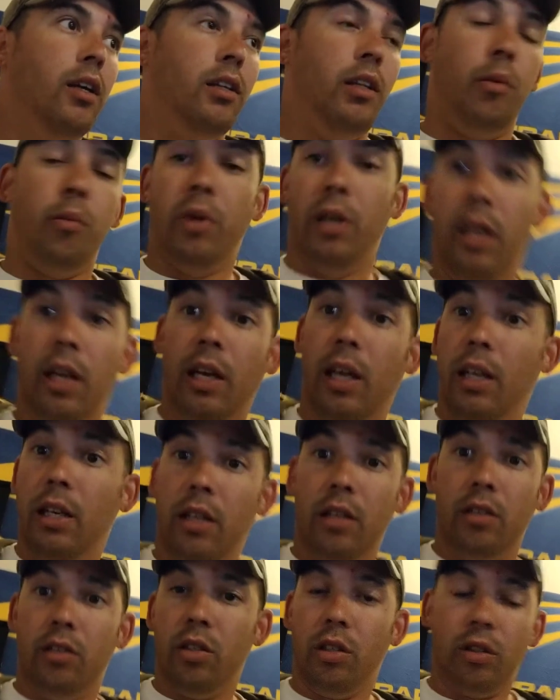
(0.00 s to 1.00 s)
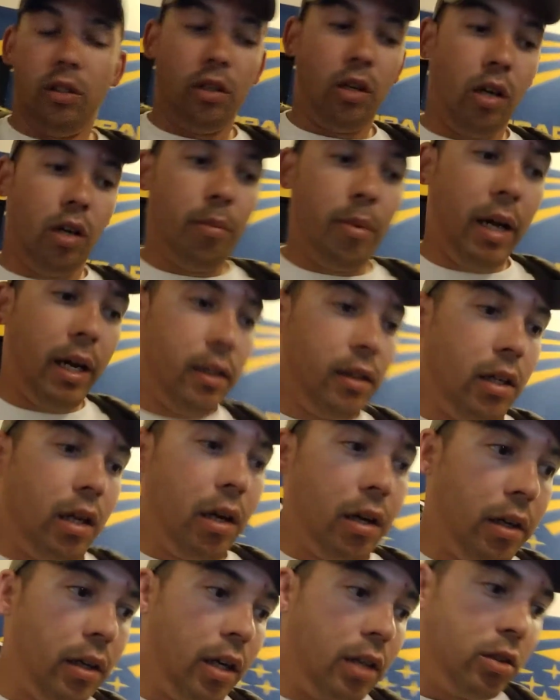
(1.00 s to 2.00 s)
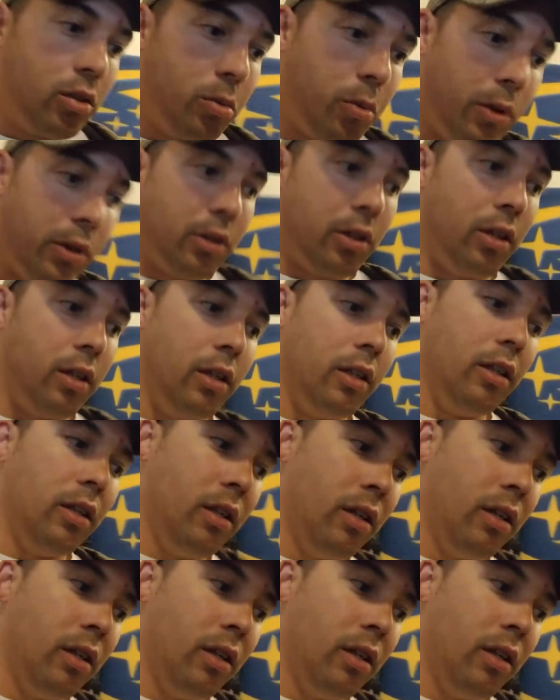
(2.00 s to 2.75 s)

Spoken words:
they went ahead and took the car back there and got to work on it.